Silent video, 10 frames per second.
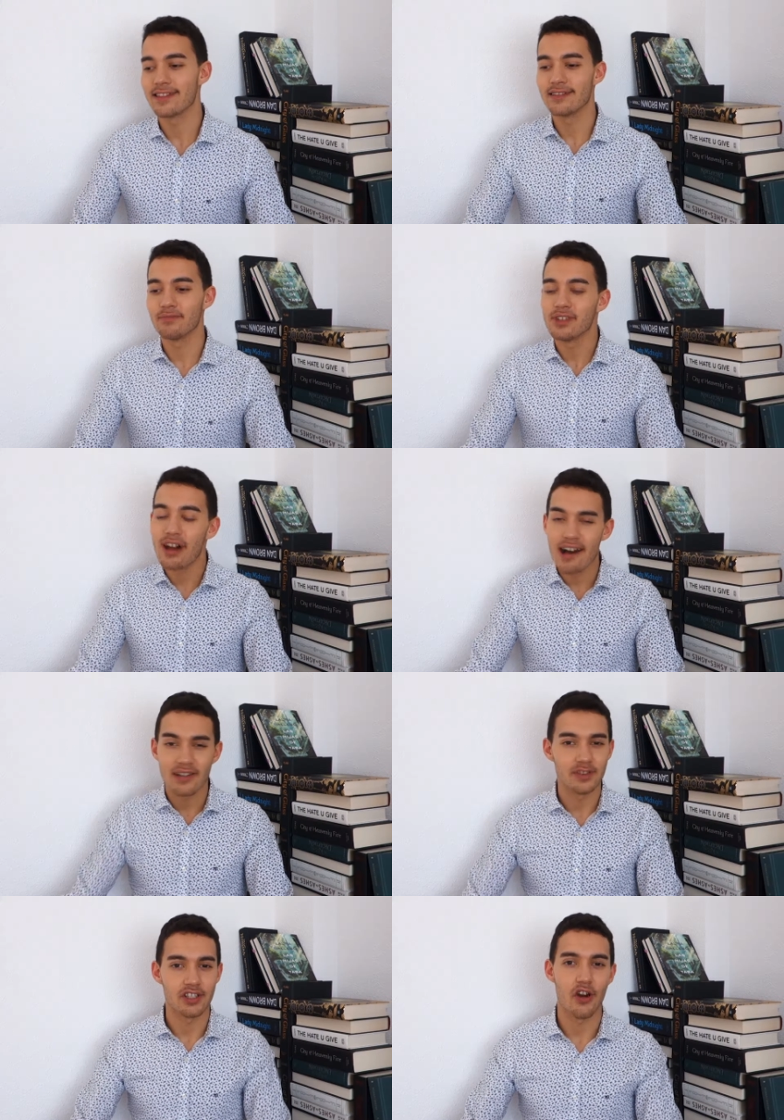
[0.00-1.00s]
The
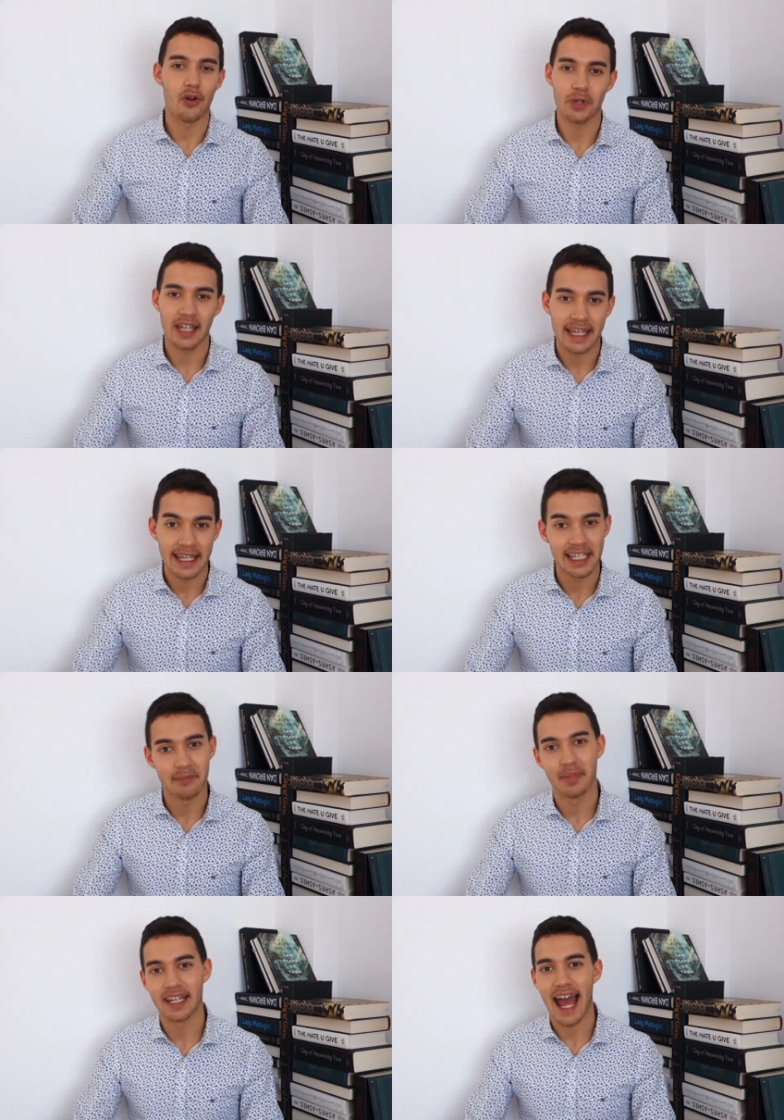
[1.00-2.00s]
plot was okay,
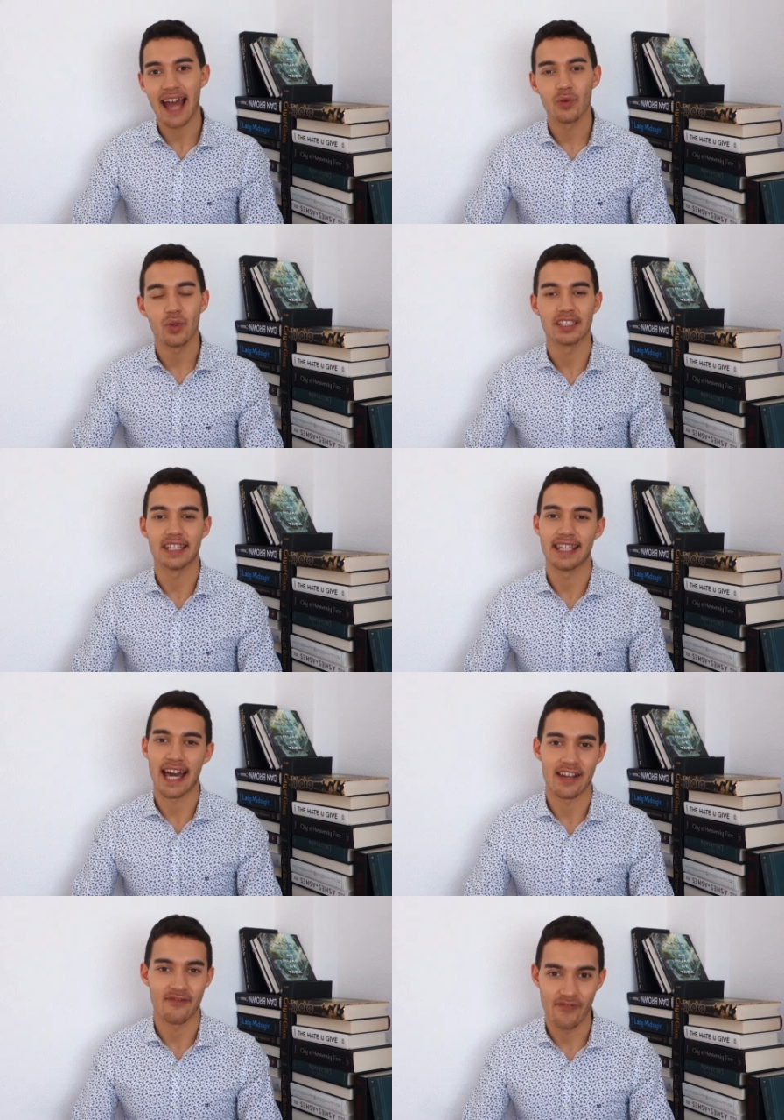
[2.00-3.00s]
but I wasn't
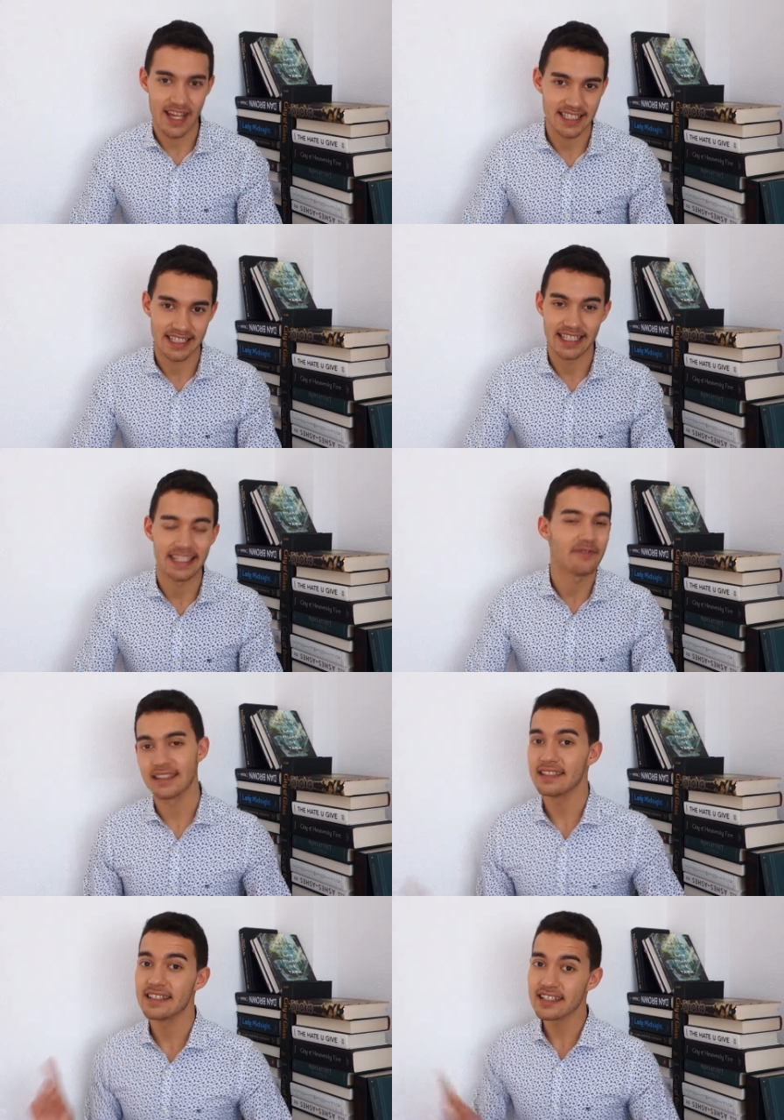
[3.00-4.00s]
that invested.
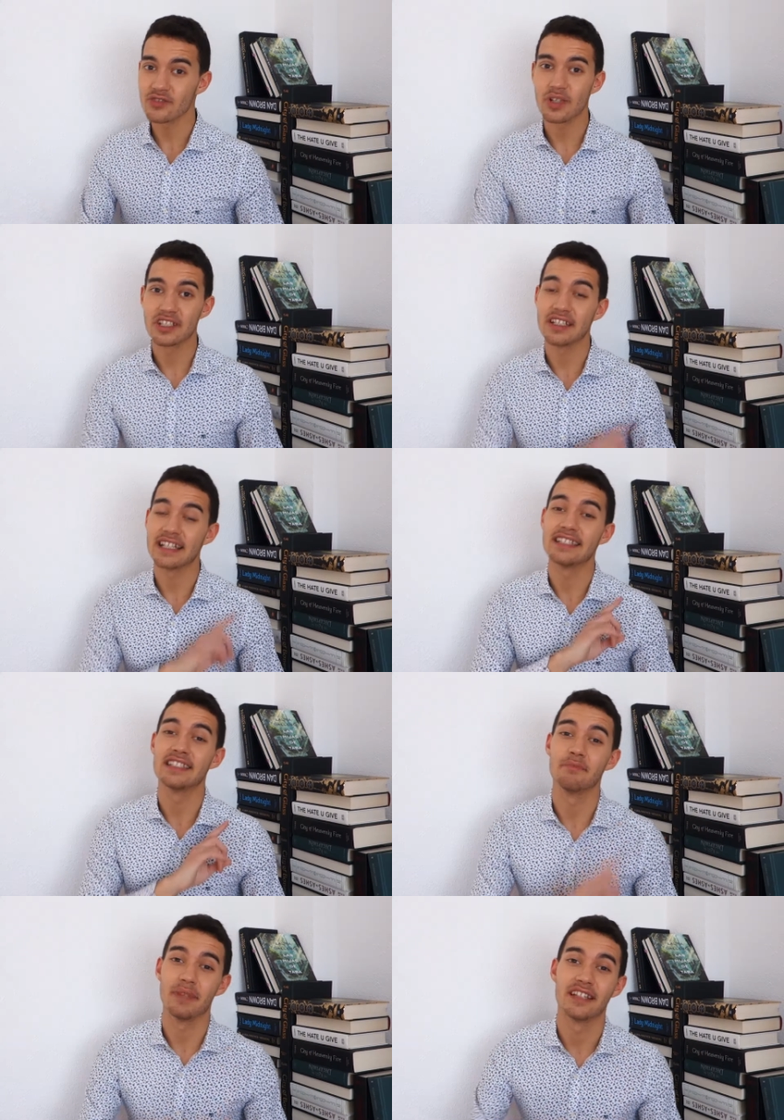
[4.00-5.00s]
The sixth question is
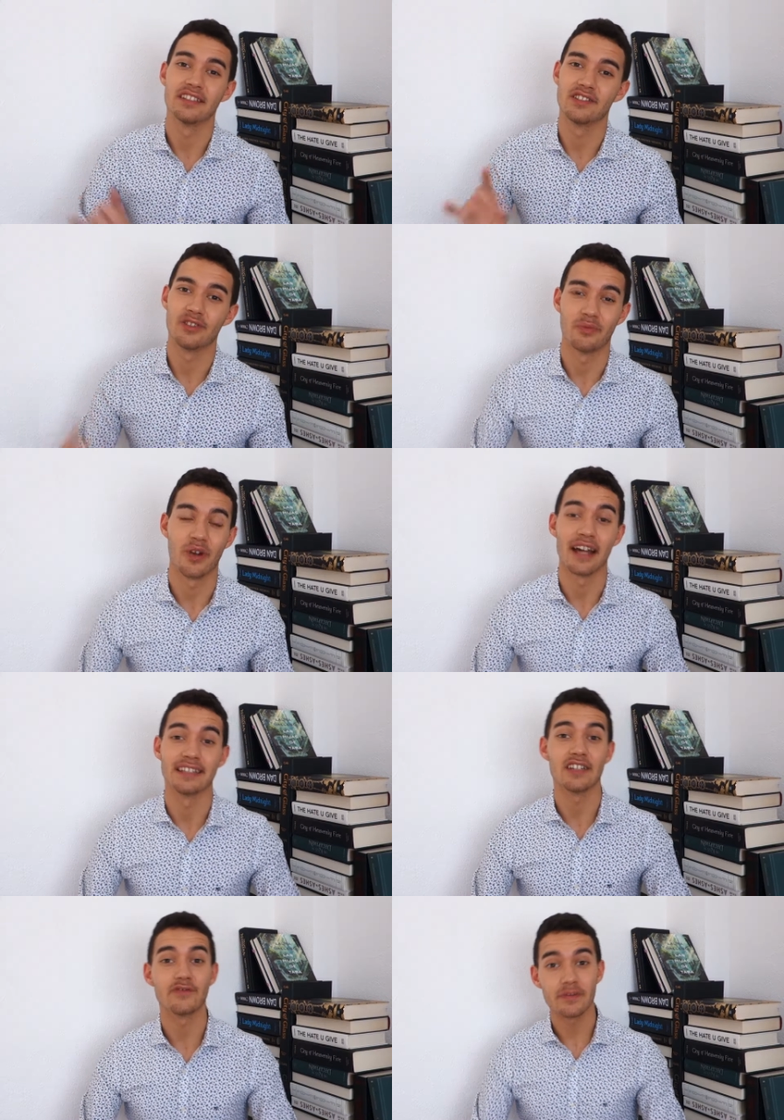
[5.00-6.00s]
the biggest
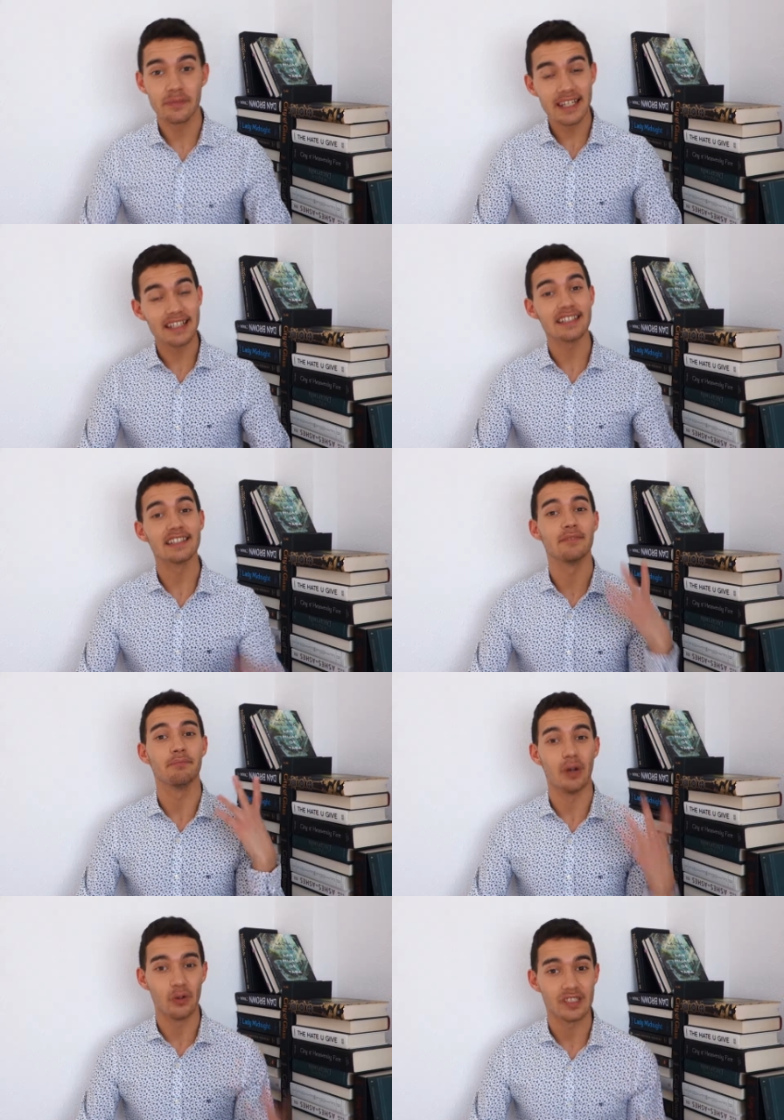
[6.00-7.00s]
surprise. Now for me, this is The
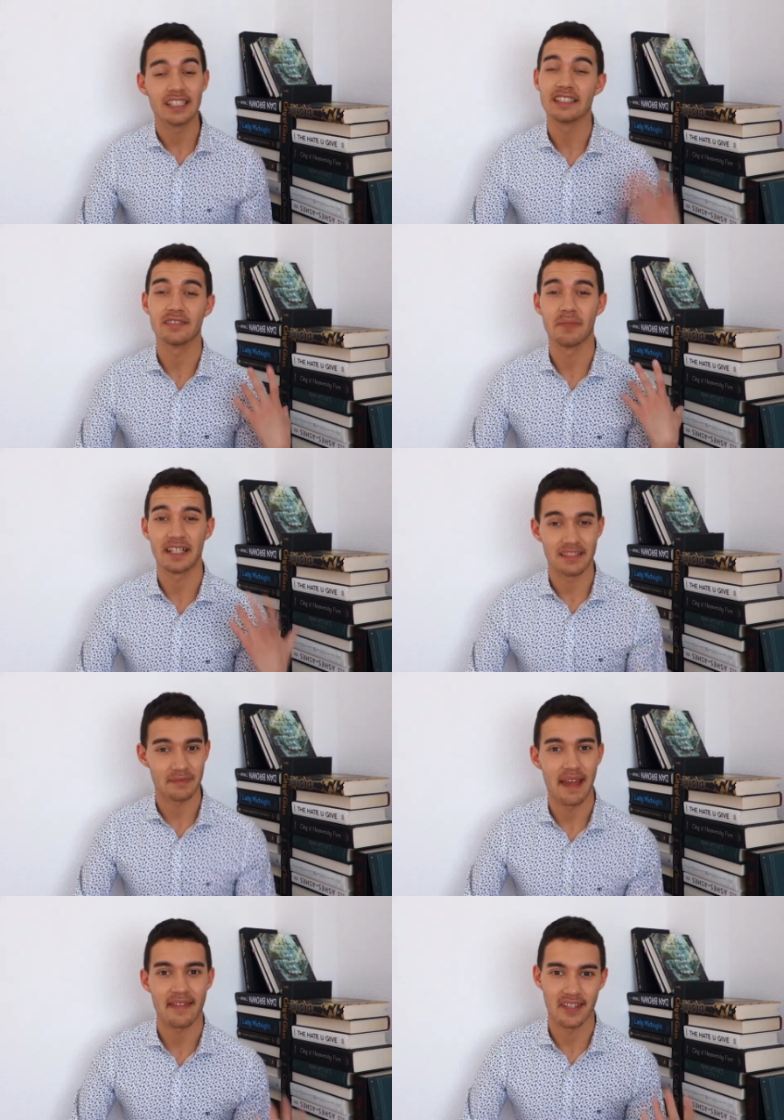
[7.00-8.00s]
Bone Season by
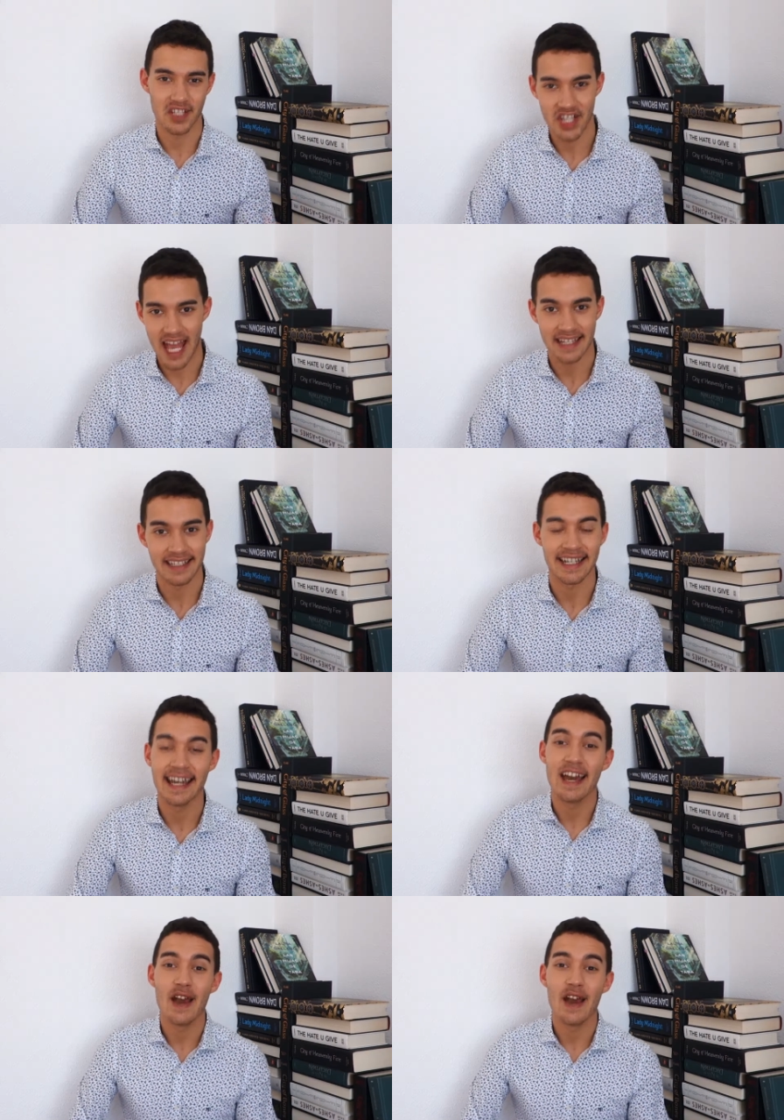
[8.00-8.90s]
Samantha Shannon